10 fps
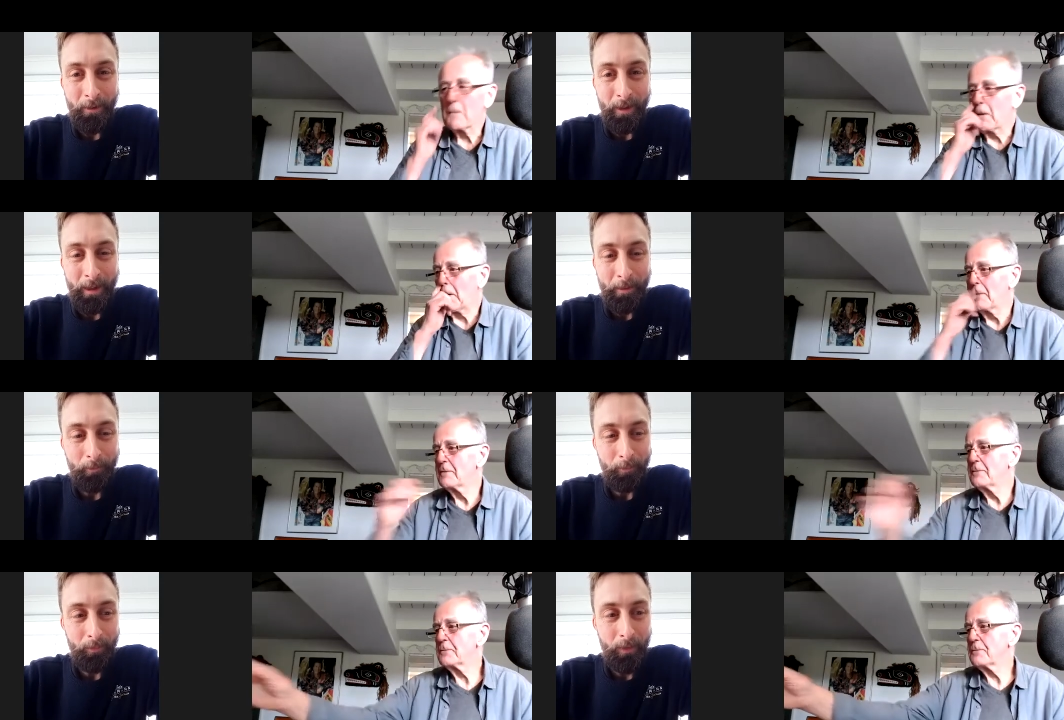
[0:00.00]

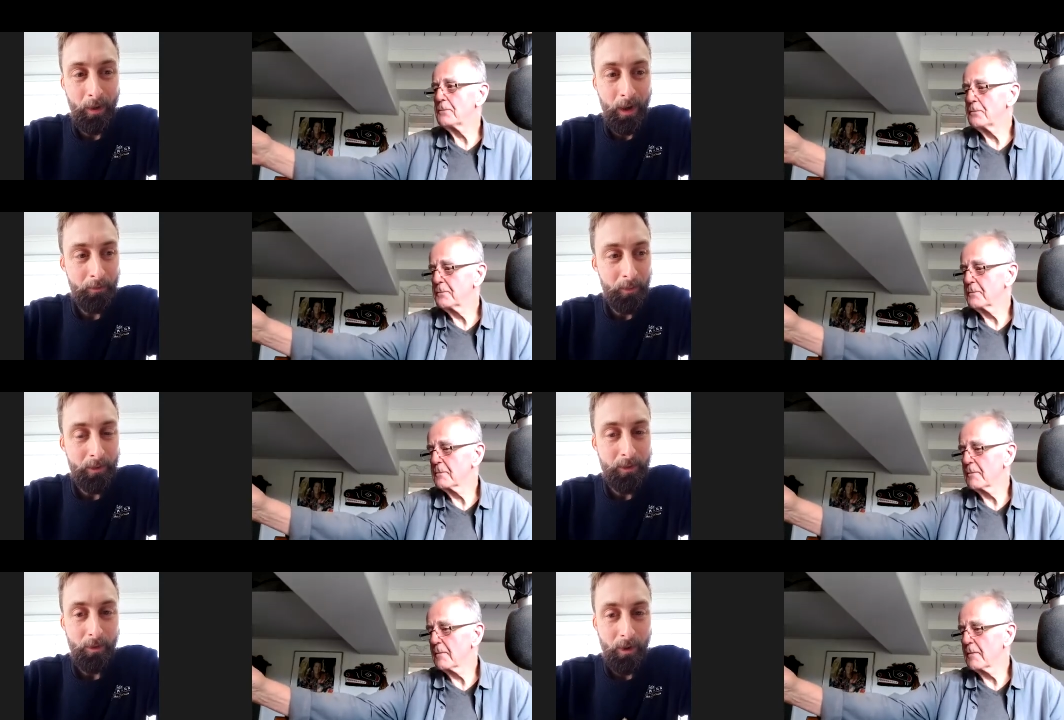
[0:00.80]
Speaker 1: um, you know
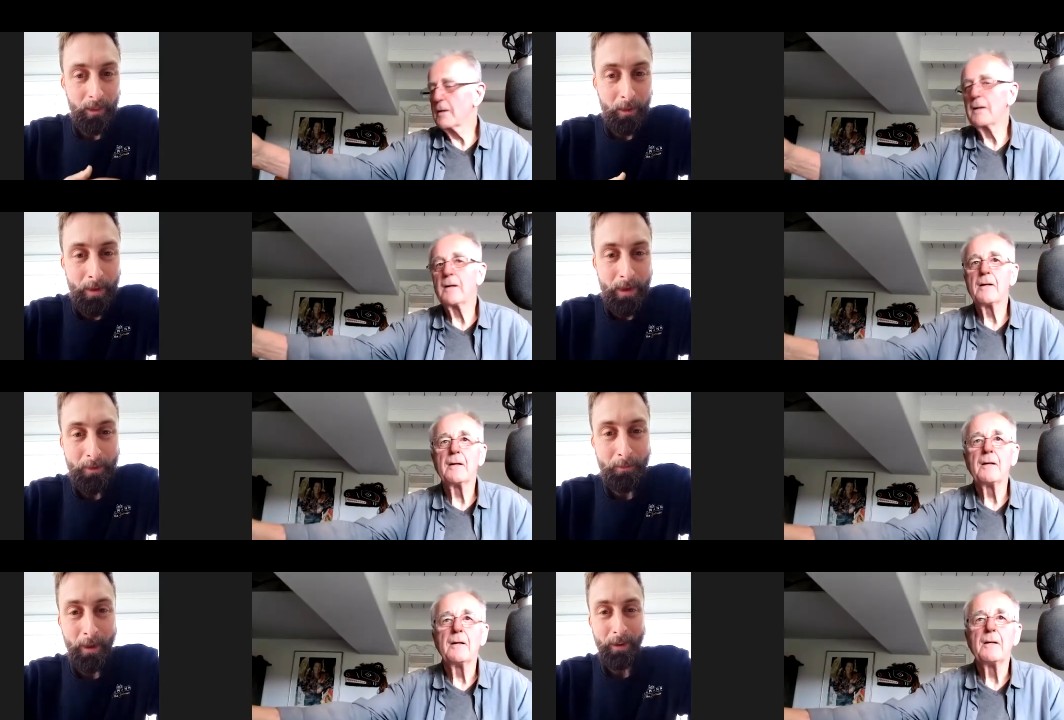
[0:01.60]
everyone's trying their
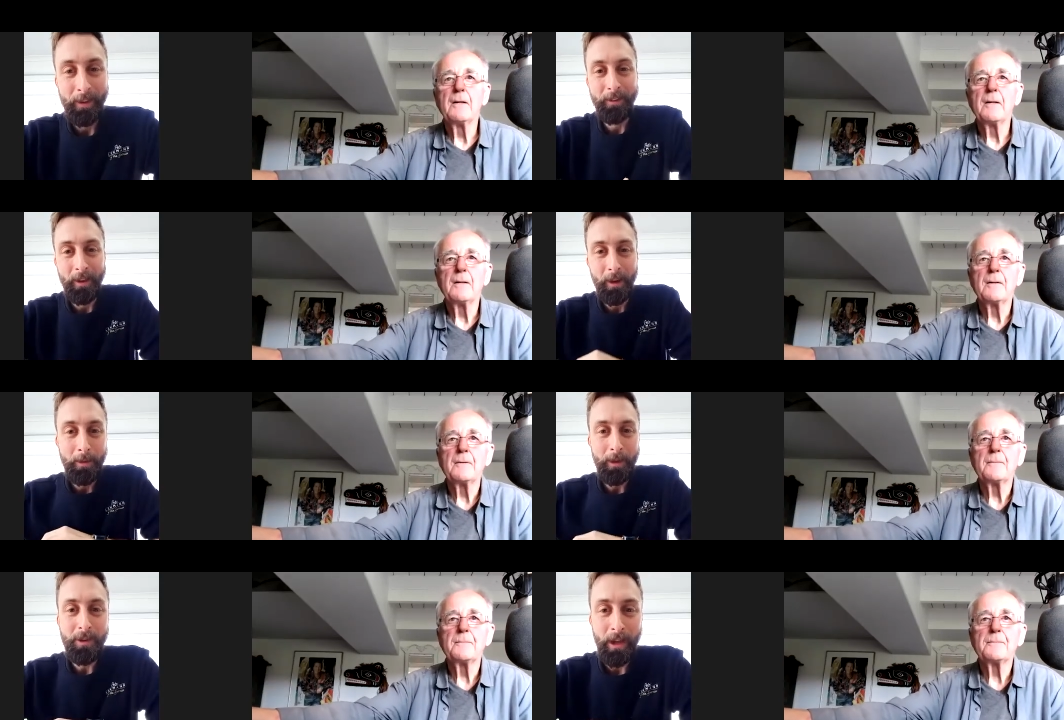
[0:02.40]
best, but it's going to
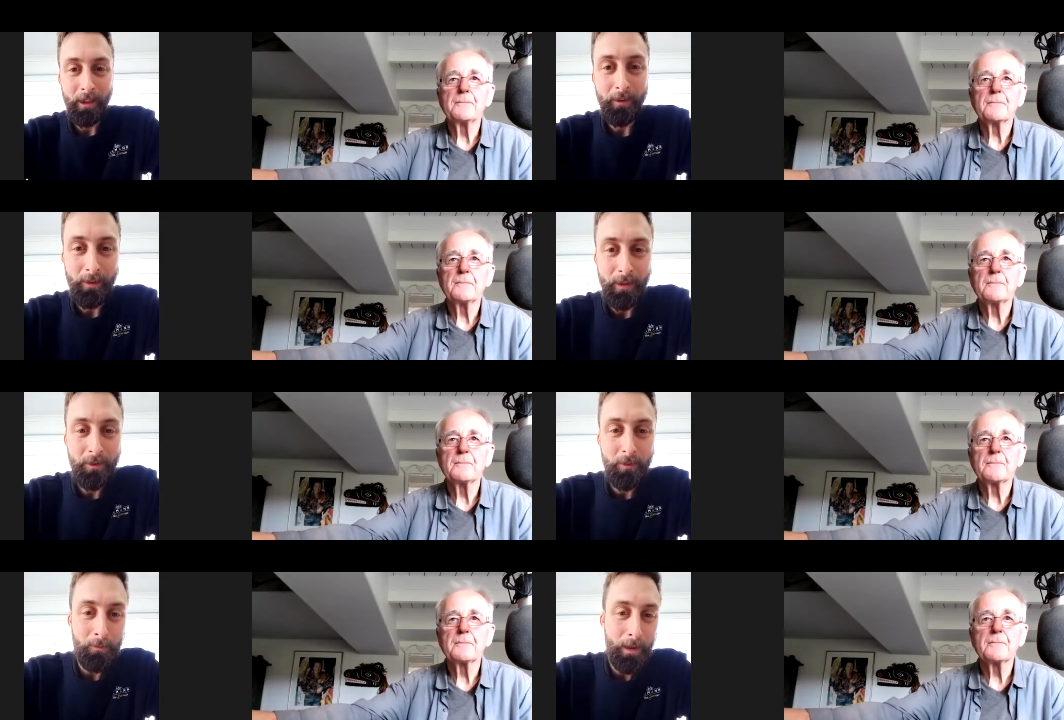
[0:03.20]
be a challenge for the
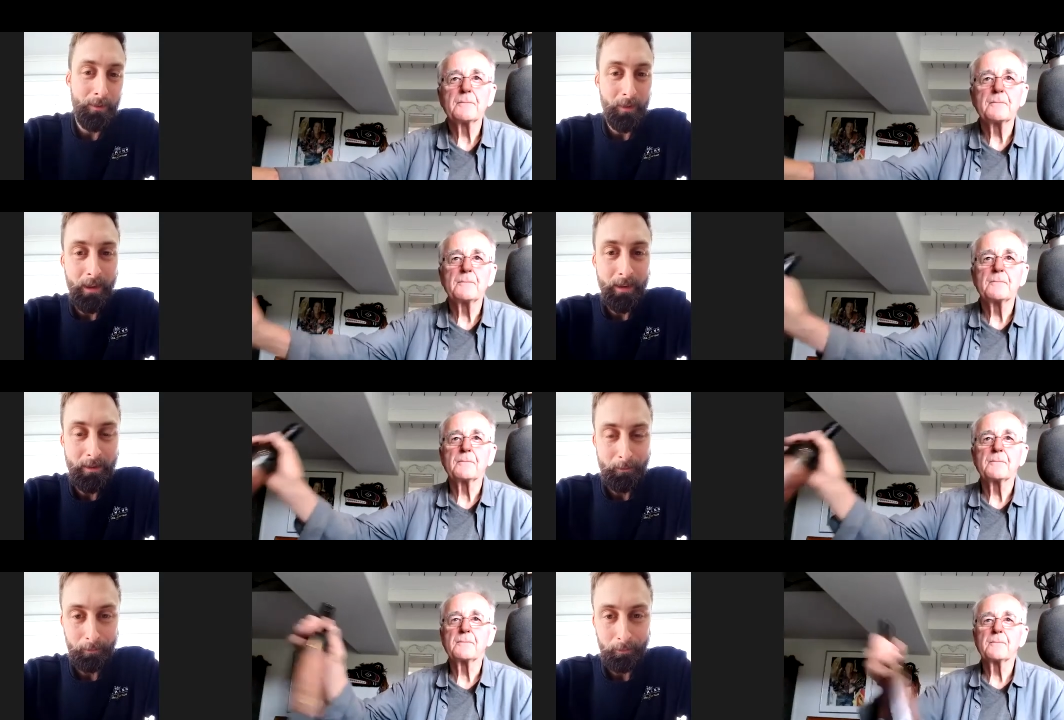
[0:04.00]
next 12 months at least.
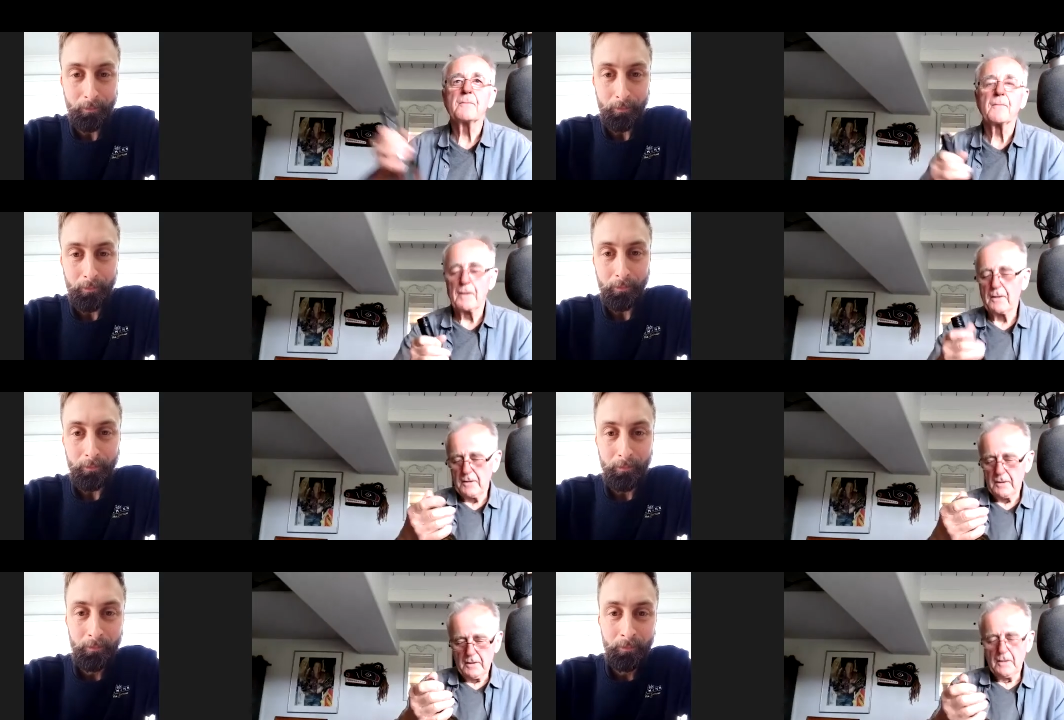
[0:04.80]

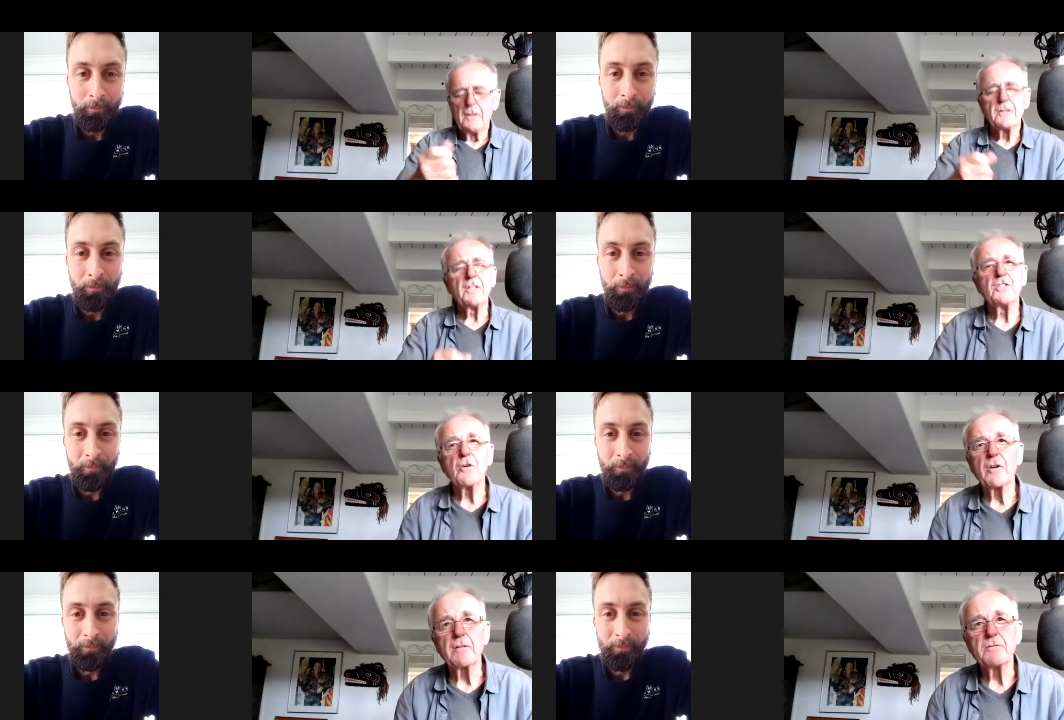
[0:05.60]
Speaker 2: Did you
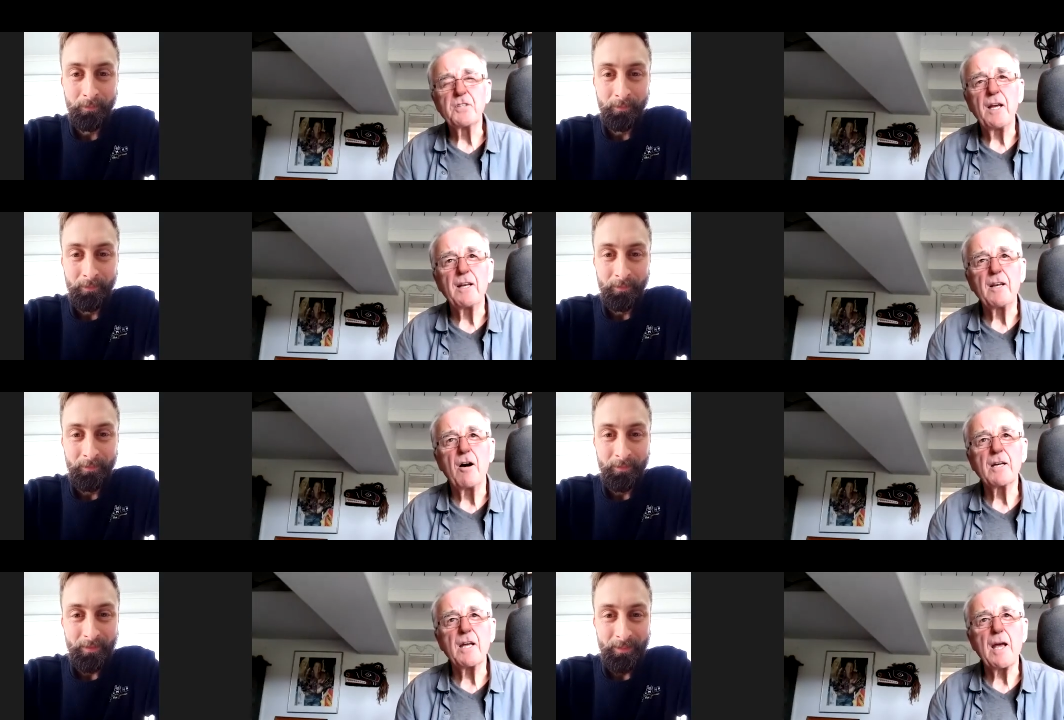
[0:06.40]
go to see any
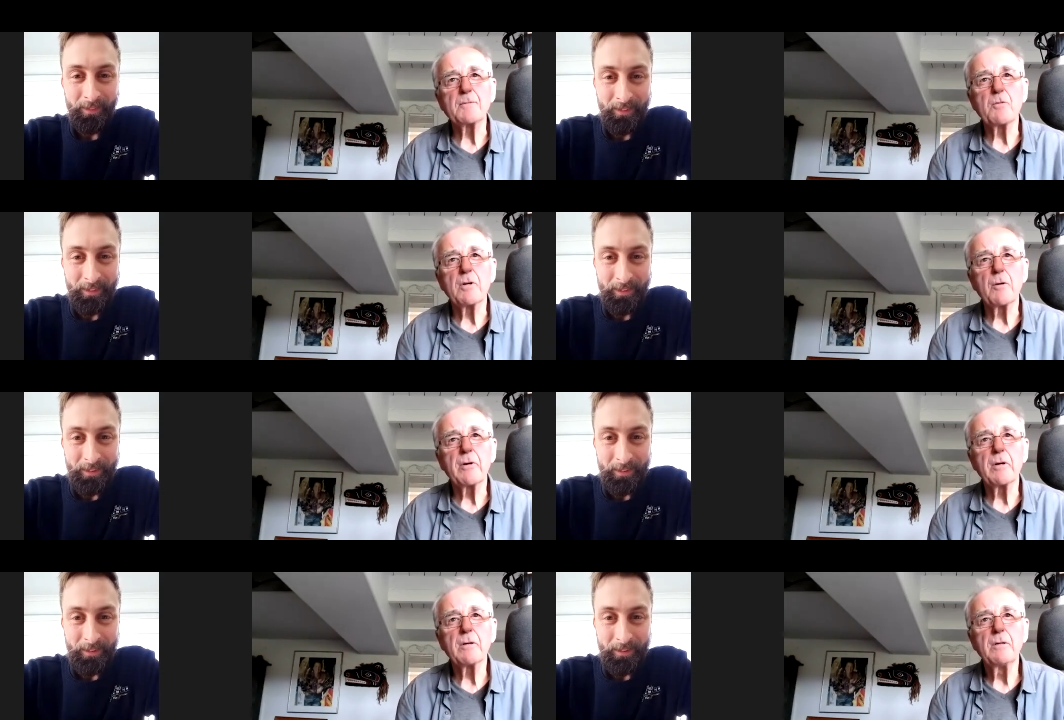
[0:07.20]
hockey games while you were
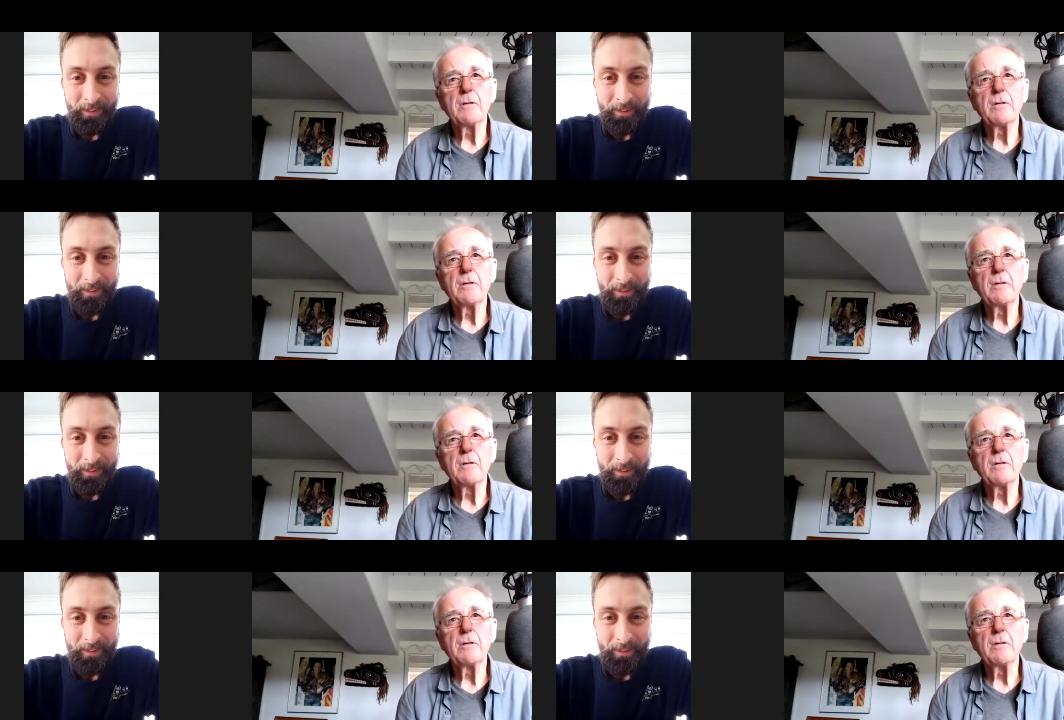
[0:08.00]
here?